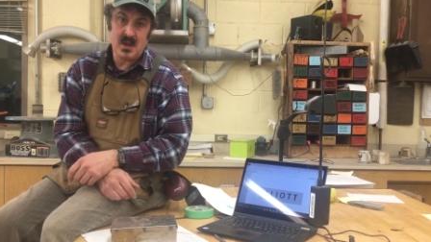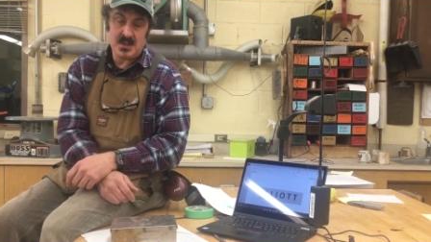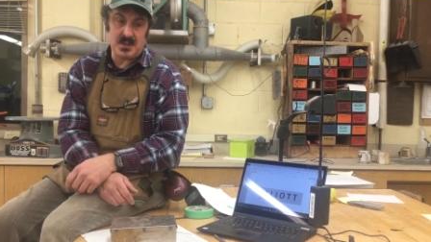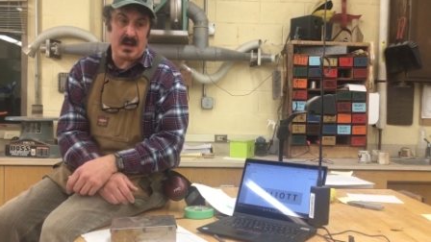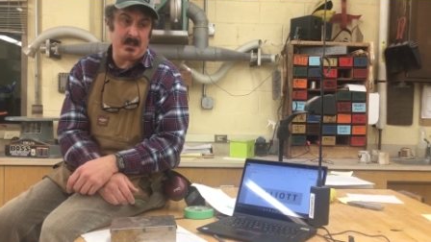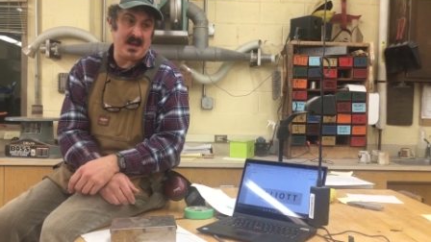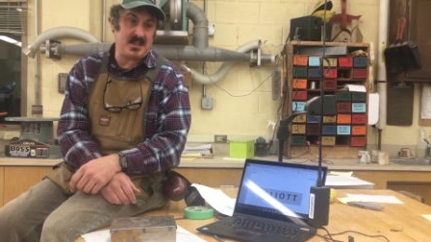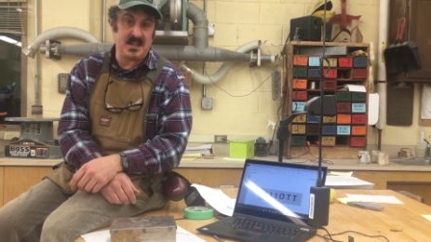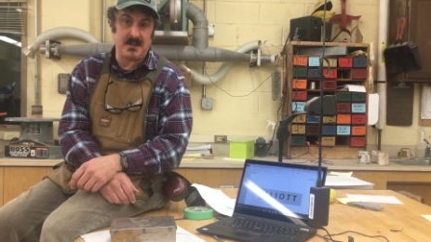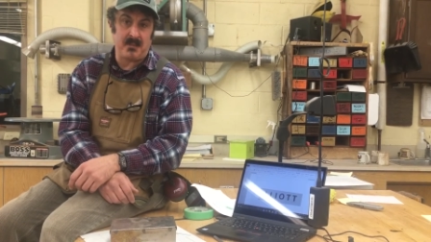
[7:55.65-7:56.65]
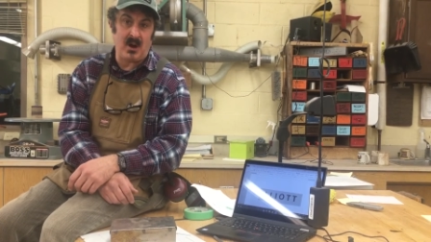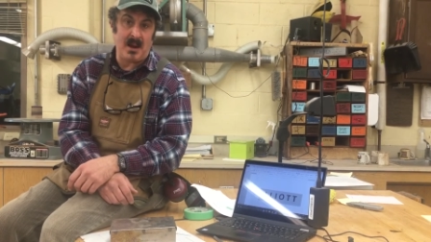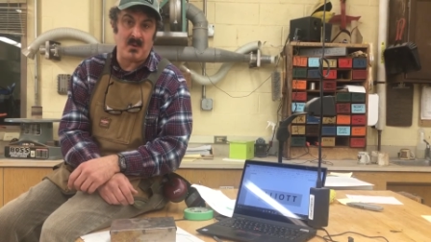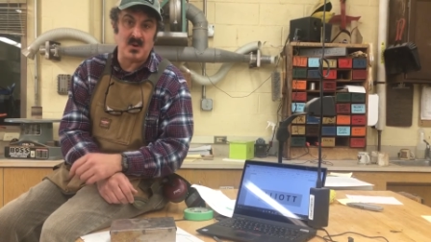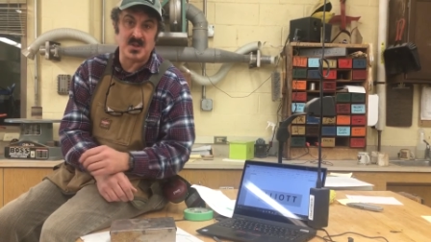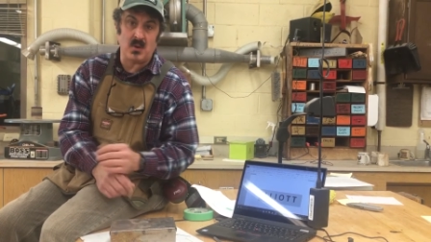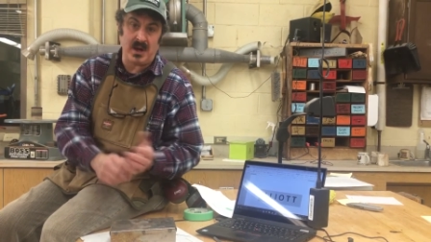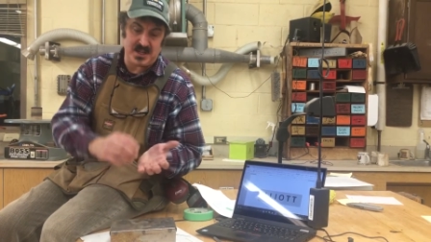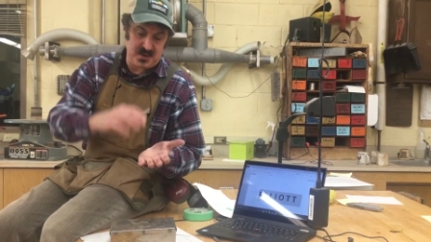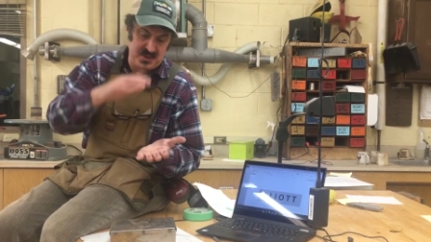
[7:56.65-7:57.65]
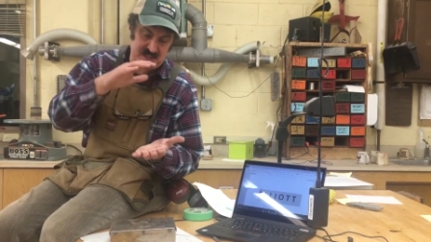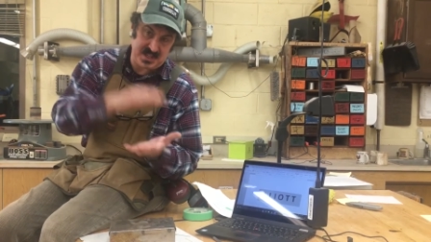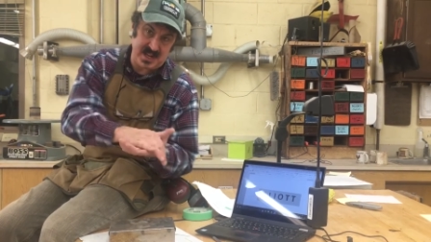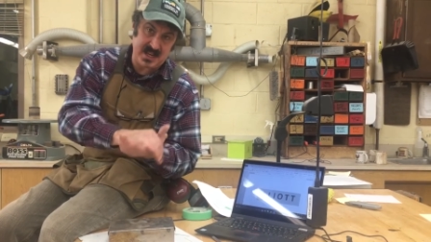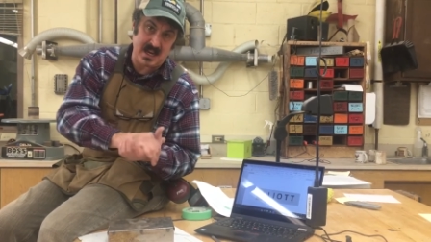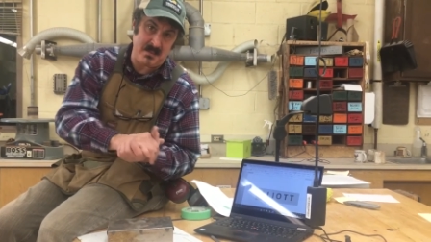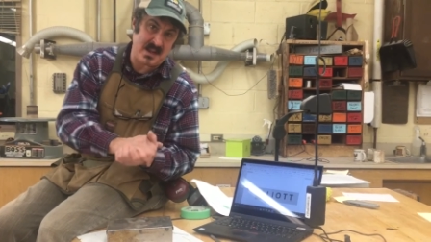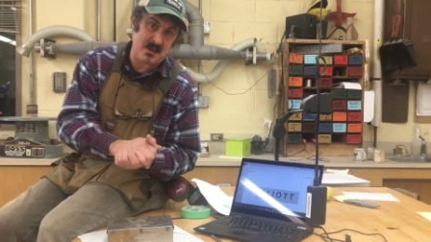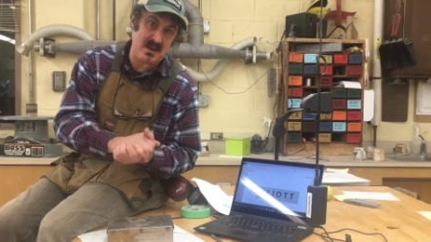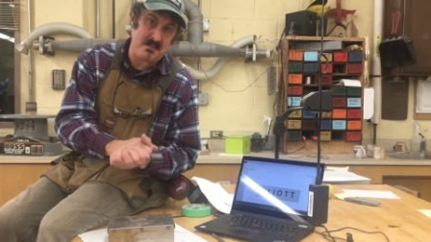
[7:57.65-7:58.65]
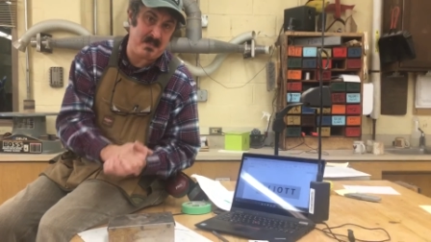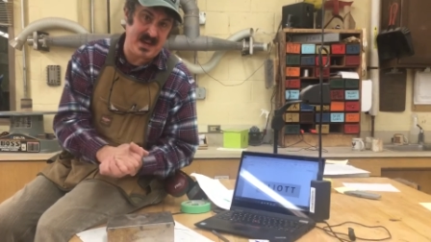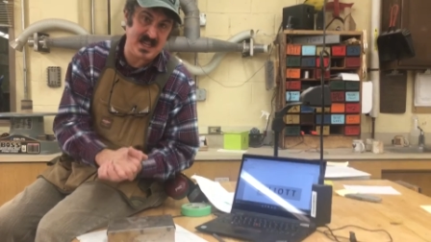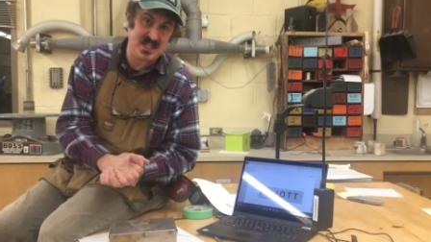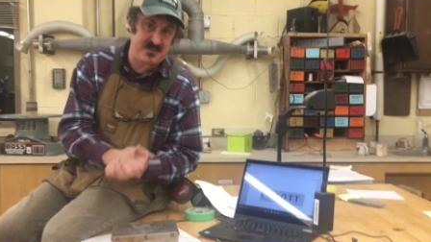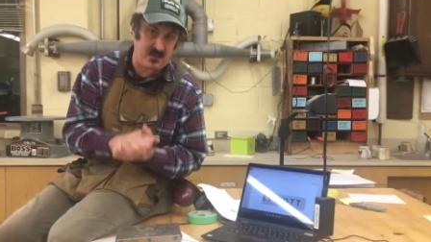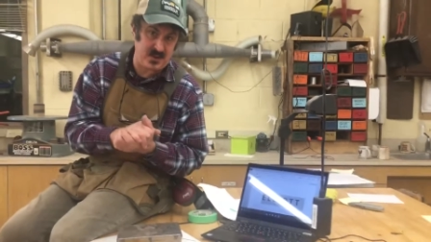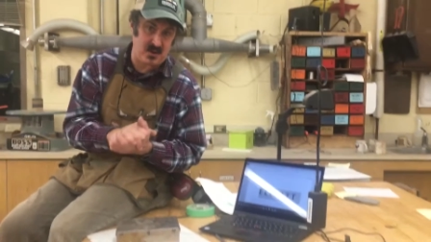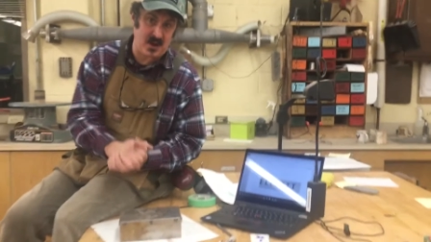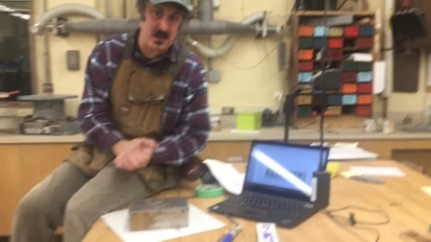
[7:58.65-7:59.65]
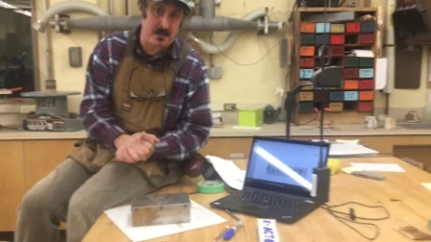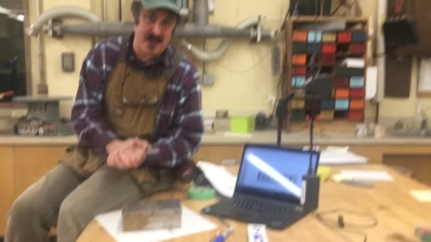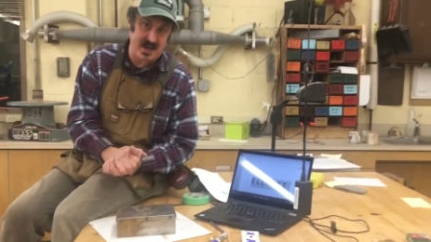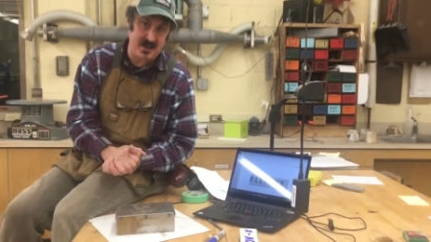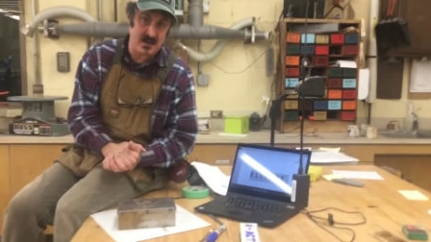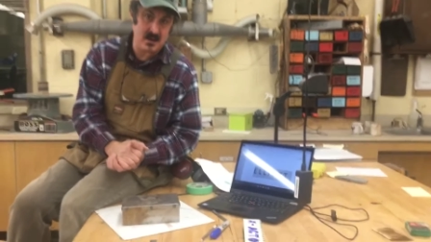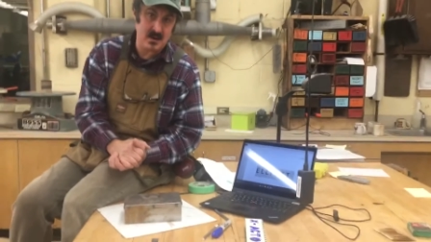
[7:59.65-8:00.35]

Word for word: So that means that the primer is going to stick and become a base for your other paint